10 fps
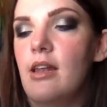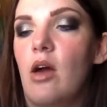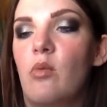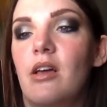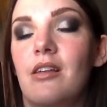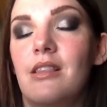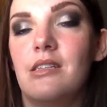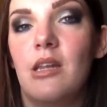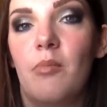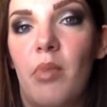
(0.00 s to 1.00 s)
Now we got
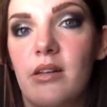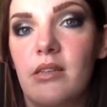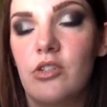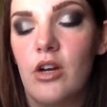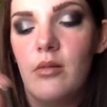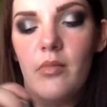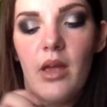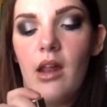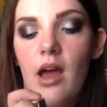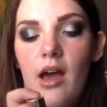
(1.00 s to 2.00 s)
this in a BoxyCharm
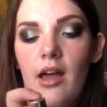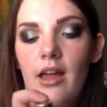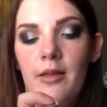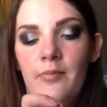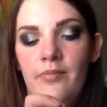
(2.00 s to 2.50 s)
and I,